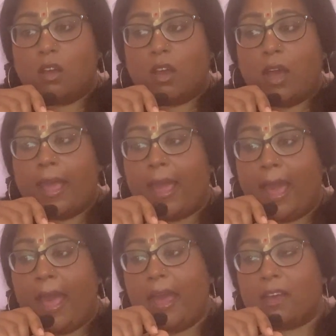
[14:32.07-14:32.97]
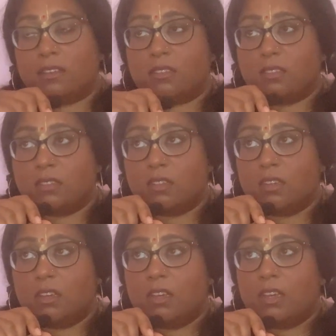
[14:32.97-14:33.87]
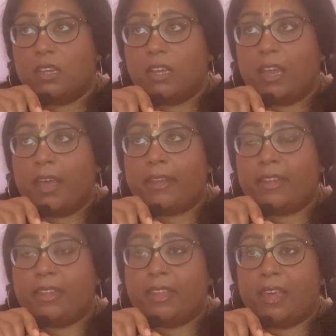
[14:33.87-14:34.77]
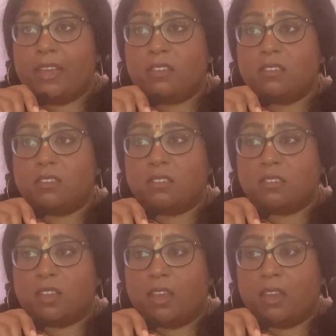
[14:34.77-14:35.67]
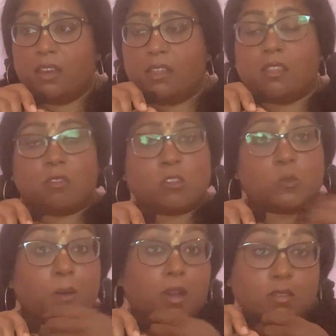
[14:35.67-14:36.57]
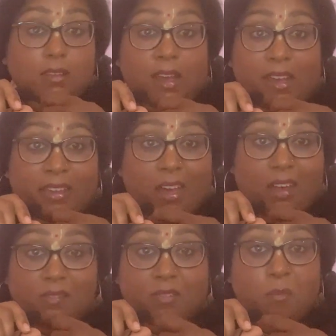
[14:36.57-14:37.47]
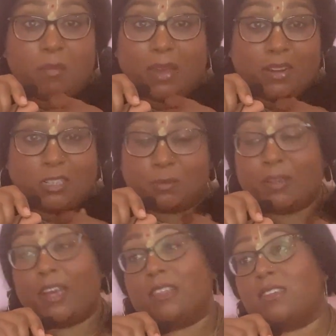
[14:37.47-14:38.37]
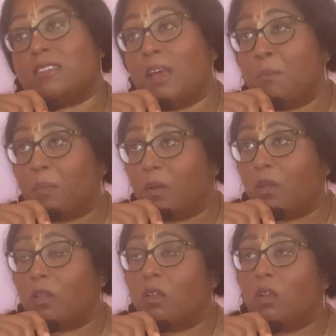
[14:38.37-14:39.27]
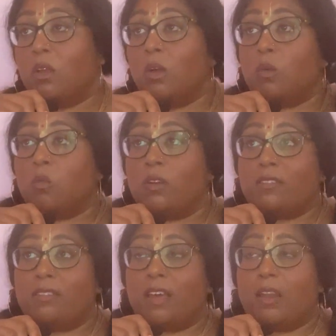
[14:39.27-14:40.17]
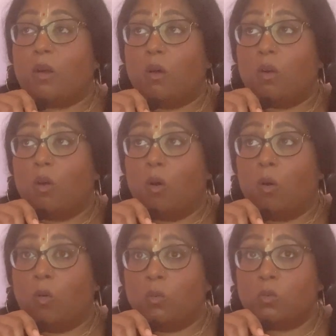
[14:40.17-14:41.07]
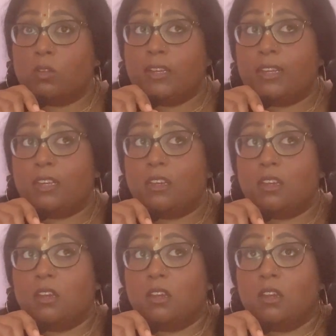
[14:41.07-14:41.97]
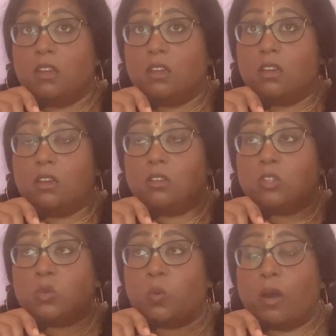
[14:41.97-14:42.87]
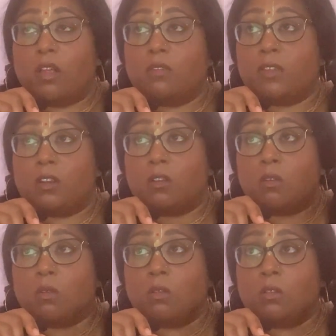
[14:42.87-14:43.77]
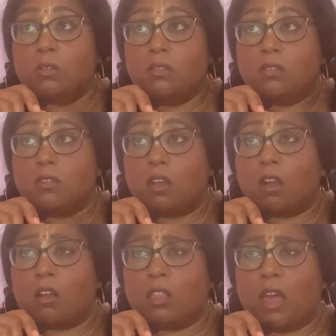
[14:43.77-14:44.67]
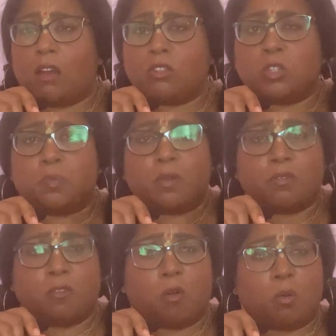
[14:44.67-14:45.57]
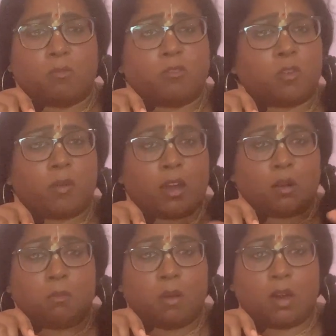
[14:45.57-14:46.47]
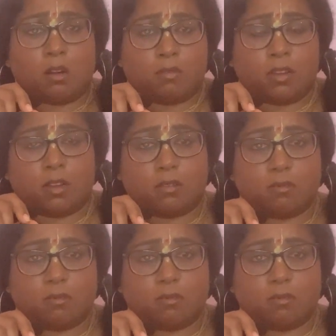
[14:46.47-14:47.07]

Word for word: I asked, and they said the response I got from management at the temple was that only 12 year olds are allowed to perform for Radha Madhava.